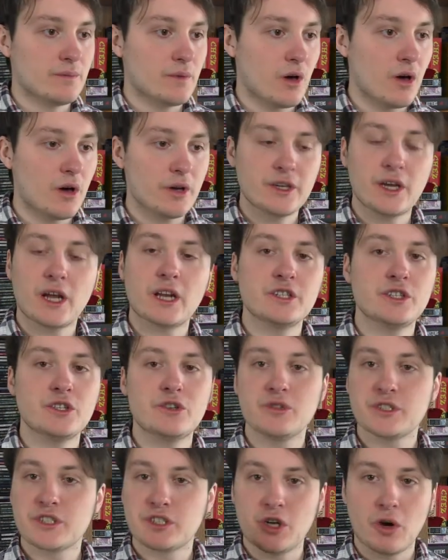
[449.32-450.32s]
all you got to
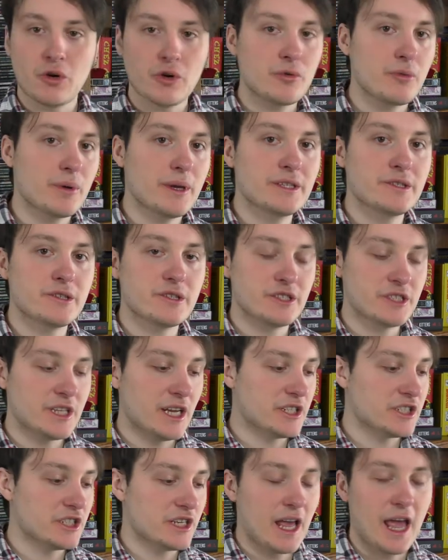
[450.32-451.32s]
do is go to research
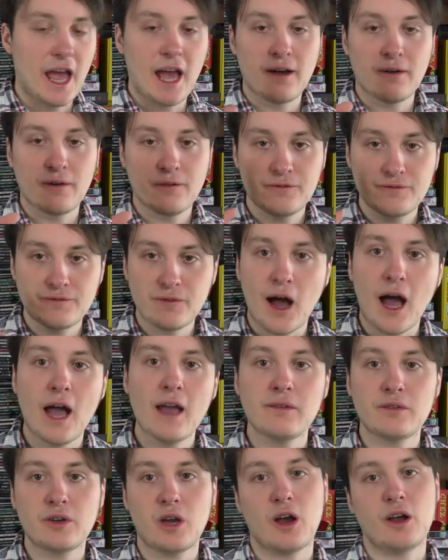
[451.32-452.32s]
station, have
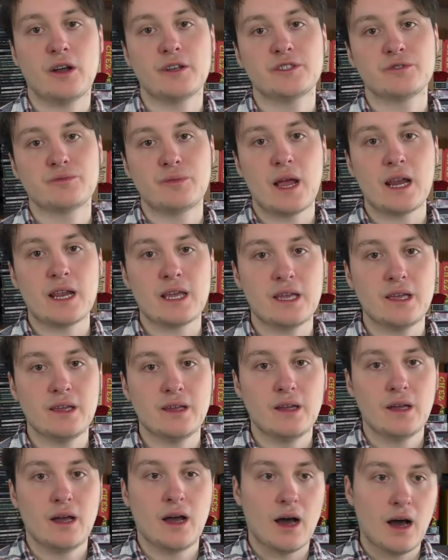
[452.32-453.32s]
five cards ready
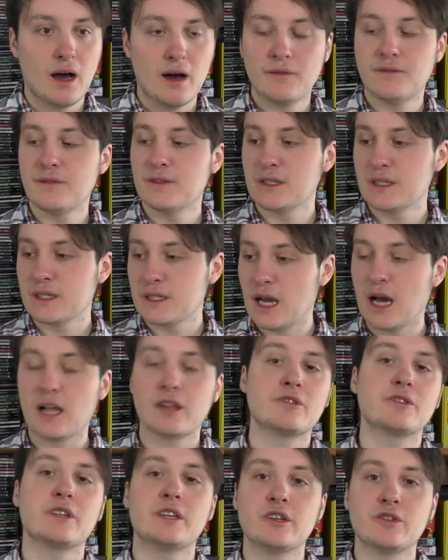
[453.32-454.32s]
of the
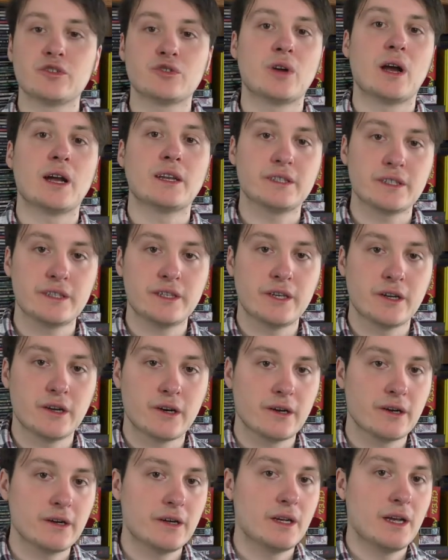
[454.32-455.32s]
color that you're trying to
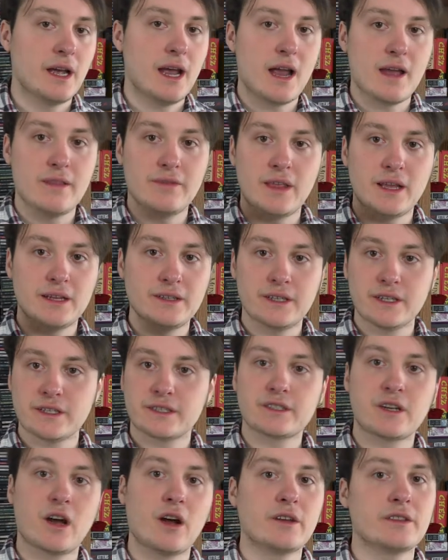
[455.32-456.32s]
cure, and then
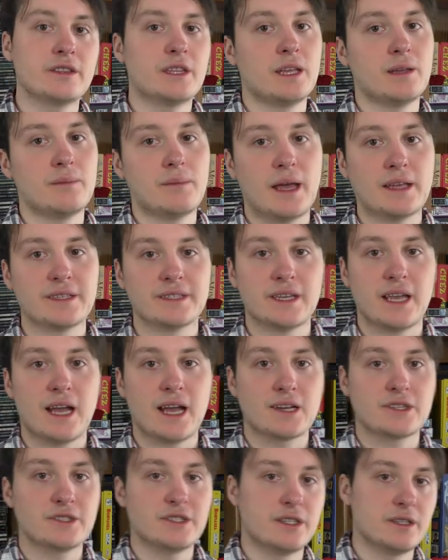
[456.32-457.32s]
discard them as an
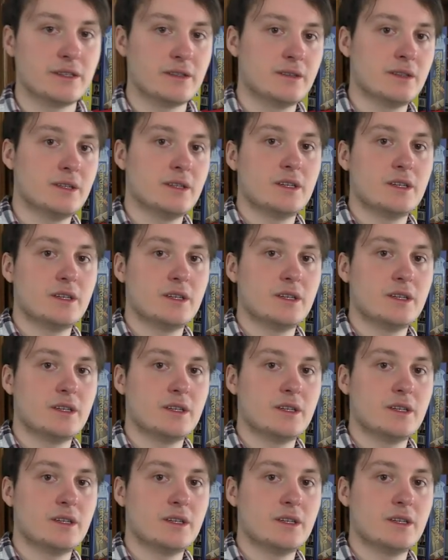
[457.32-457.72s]
action